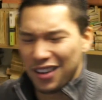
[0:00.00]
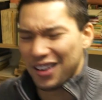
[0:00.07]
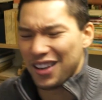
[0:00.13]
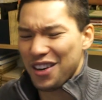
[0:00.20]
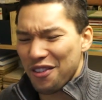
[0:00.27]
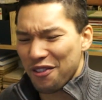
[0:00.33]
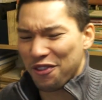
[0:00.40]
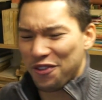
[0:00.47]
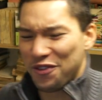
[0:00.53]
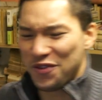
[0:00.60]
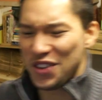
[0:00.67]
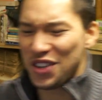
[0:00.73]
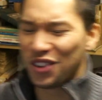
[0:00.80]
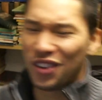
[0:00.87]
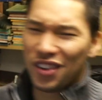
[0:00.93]
I don't
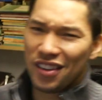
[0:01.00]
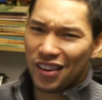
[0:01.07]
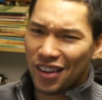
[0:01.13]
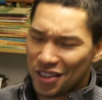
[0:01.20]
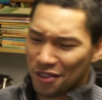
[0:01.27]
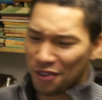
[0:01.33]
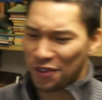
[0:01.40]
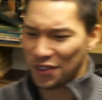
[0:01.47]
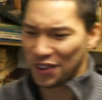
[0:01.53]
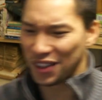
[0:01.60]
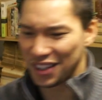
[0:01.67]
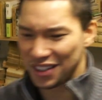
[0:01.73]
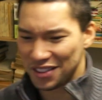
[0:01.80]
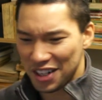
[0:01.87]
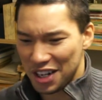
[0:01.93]
feel the awesome
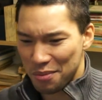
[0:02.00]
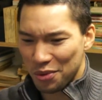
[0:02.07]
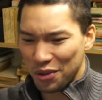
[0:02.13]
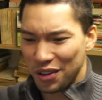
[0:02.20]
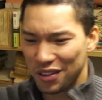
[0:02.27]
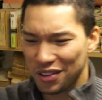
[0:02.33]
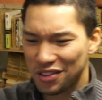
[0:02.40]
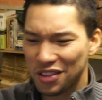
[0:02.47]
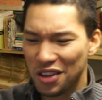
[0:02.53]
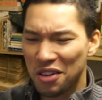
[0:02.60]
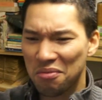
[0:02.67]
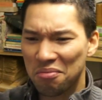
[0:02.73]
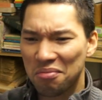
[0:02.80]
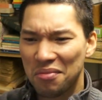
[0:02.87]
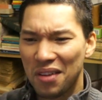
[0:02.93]
feelings anymore,
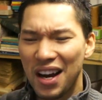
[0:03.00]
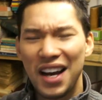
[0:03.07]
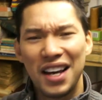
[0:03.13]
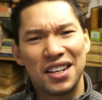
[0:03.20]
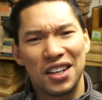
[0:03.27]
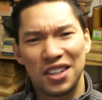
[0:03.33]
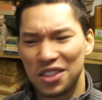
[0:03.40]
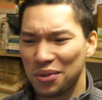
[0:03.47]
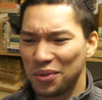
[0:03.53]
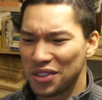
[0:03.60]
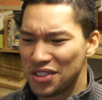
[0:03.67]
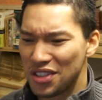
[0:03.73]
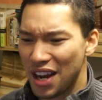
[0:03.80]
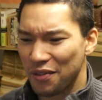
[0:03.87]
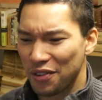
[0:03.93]
so I guess it
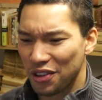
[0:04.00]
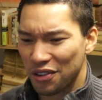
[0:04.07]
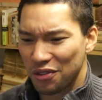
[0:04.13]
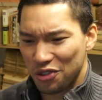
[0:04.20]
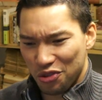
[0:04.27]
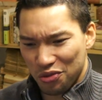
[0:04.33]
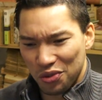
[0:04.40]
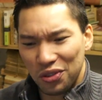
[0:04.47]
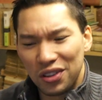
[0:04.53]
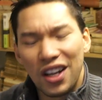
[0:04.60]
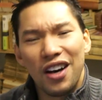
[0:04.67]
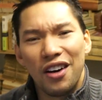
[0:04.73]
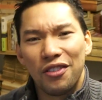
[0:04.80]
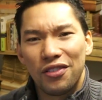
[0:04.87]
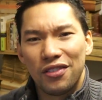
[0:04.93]
was never true
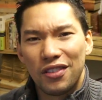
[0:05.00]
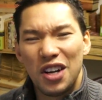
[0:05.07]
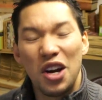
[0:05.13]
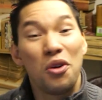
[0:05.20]
love.